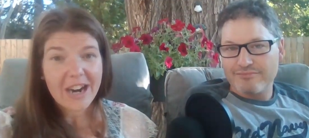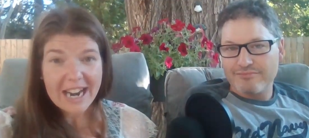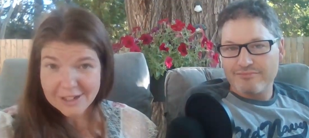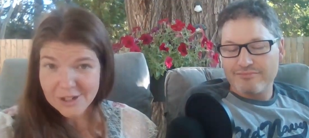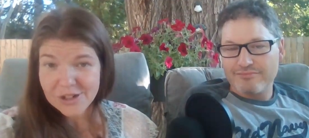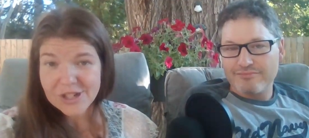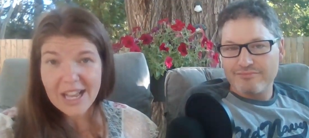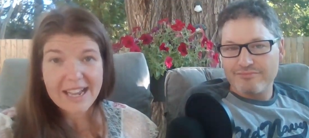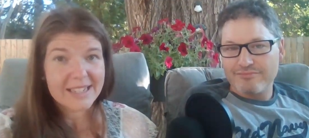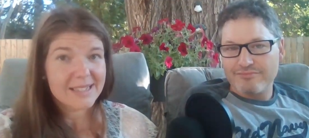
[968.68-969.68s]
Speaker 1: Our
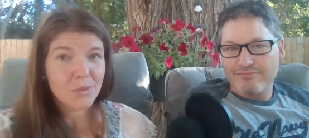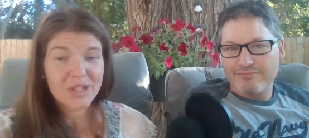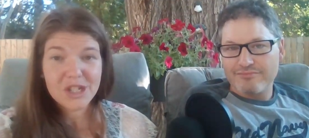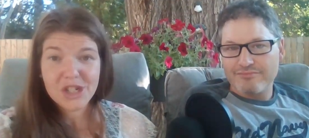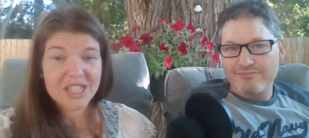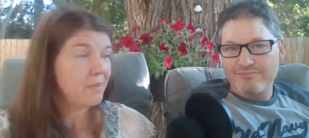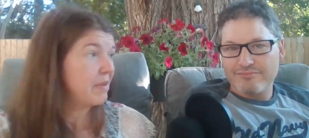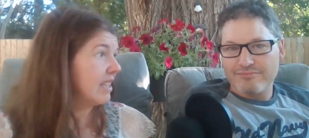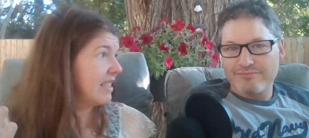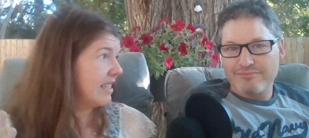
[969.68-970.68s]
exercise was just
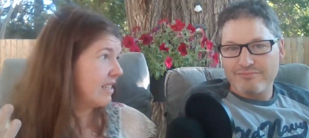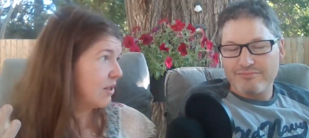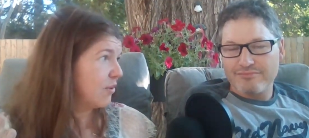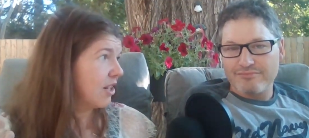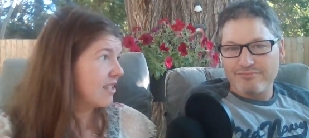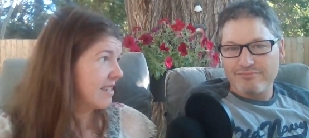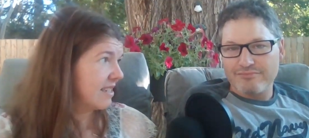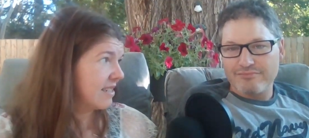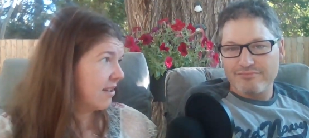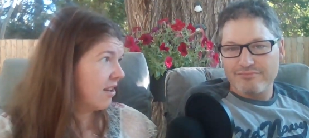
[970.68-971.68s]
built into our
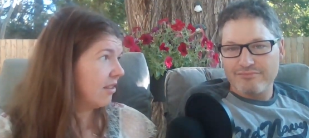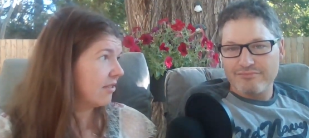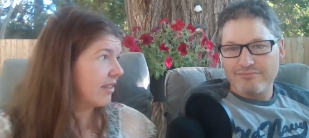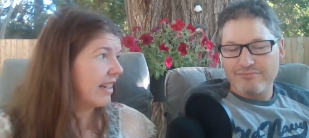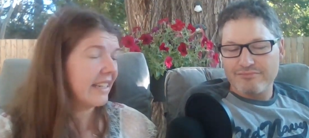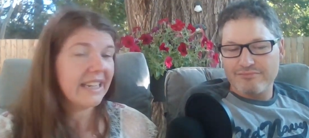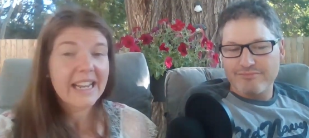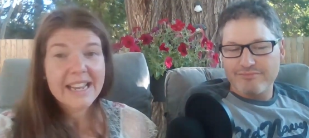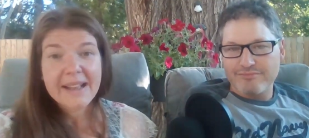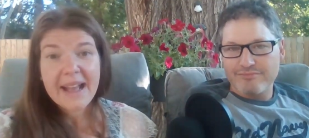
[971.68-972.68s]
days already.
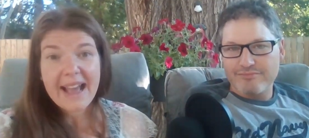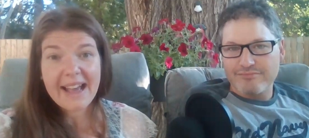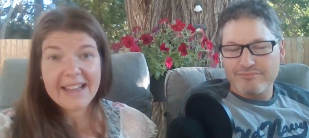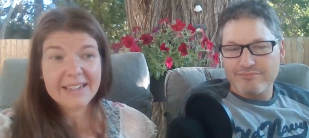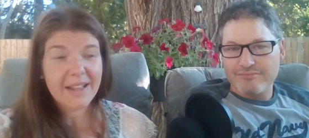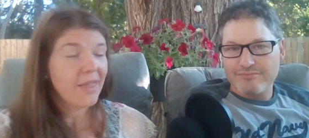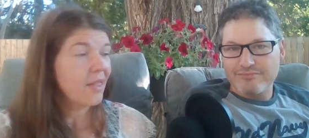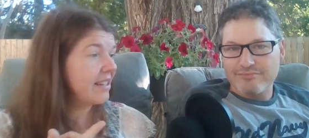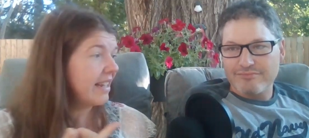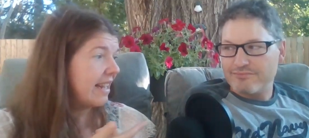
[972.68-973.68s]
And
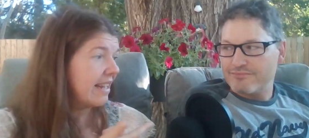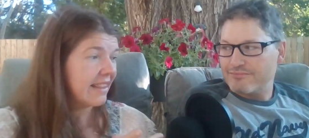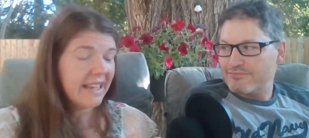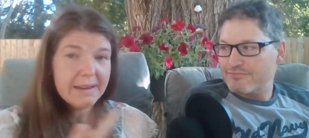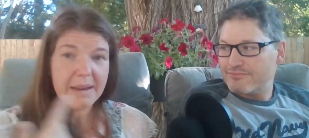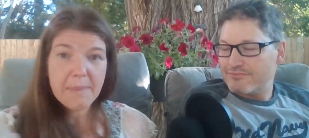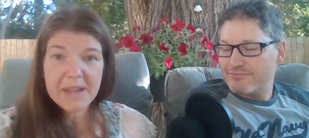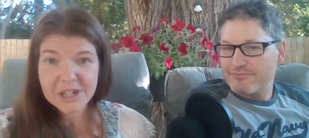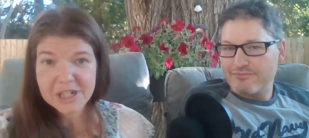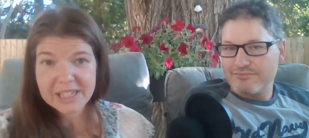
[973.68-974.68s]
the day that
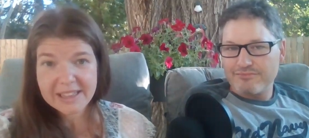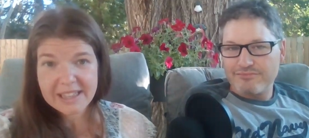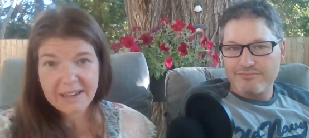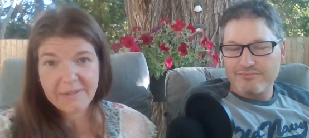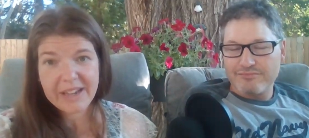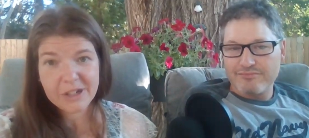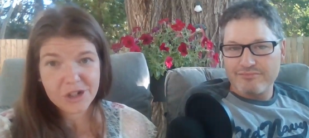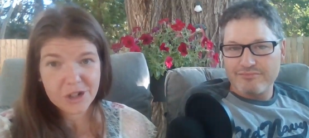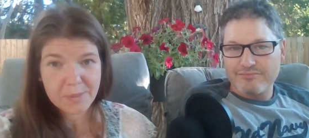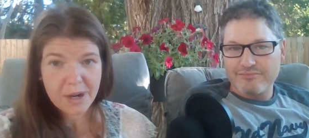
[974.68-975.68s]
Mitch did the
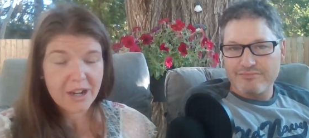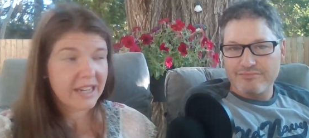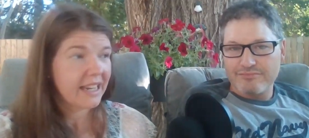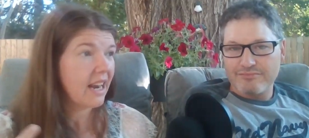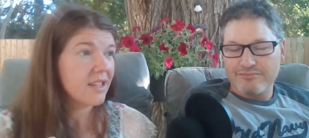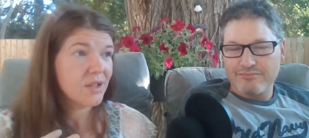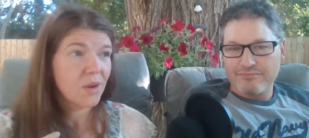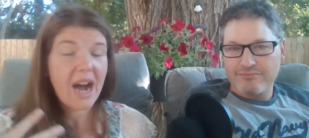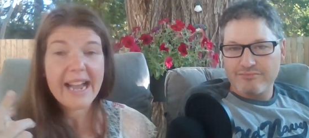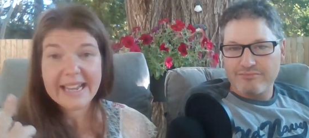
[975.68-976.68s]
adventure park, and
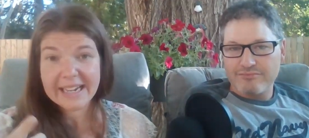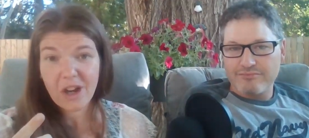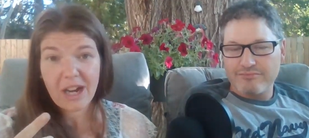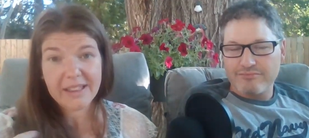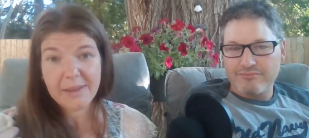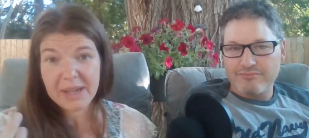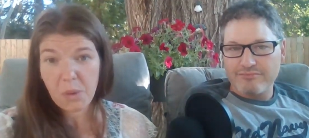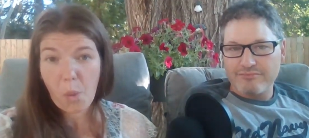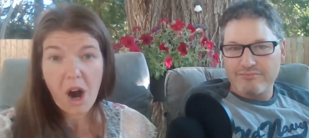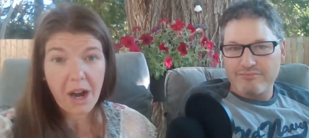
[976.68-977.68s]
so I had got the
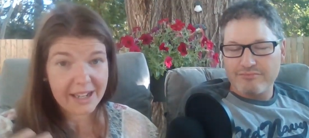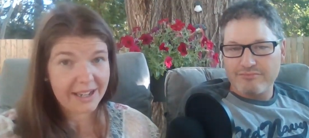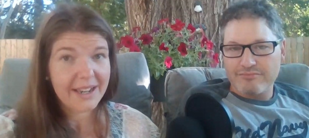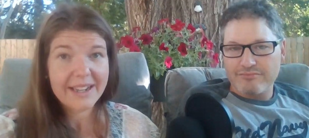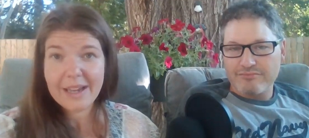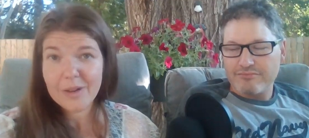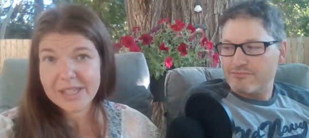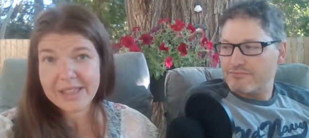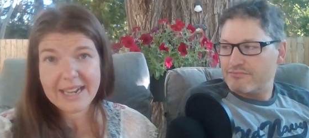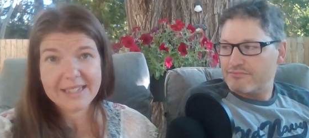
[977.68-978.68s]
big walk in, I
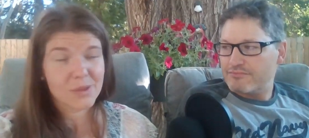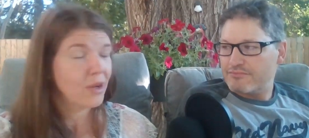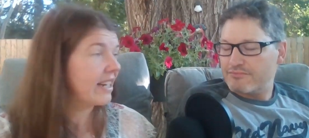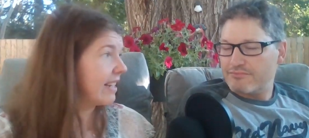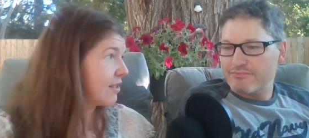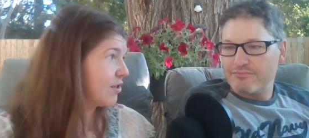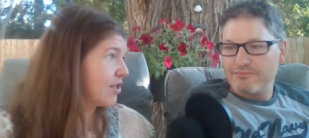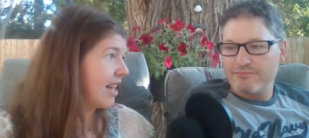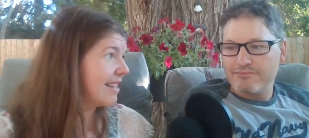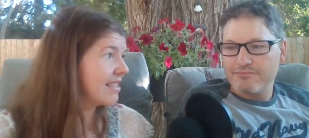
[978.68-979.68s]
counted that as one
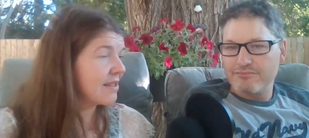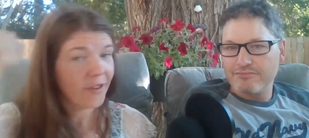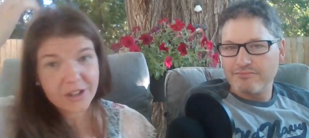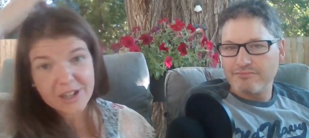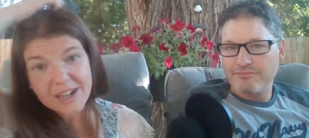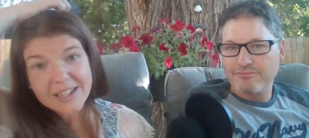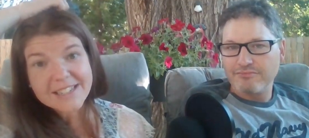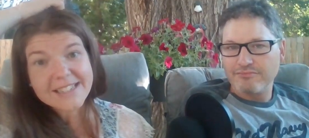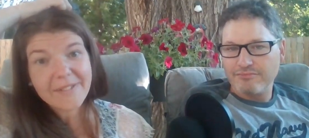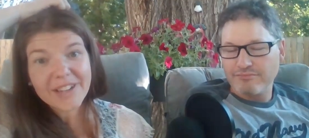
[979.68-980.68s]
exercise for
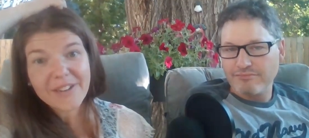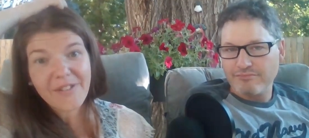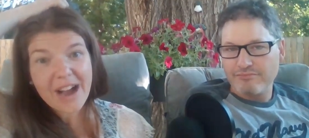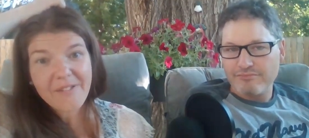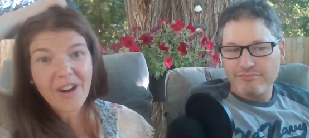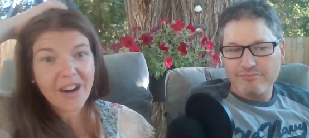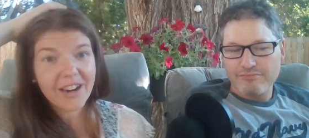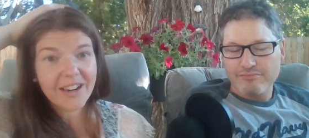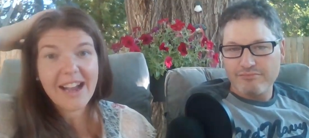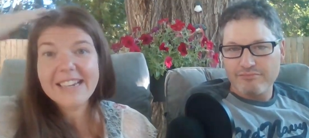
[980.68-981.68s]
75
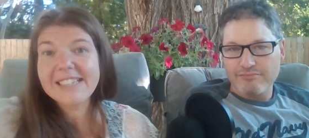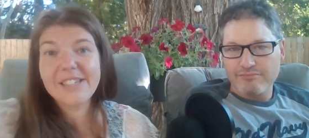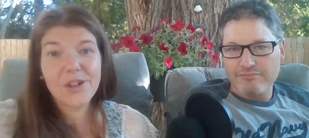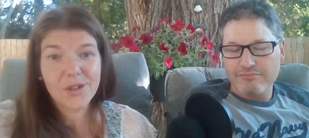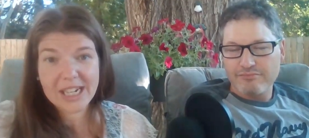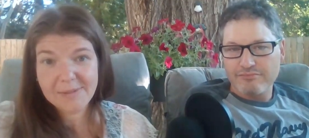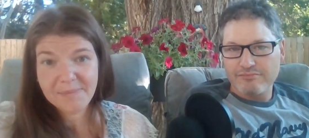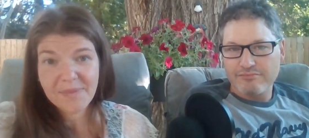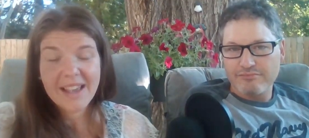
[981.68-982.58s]
Hard. I did yoga.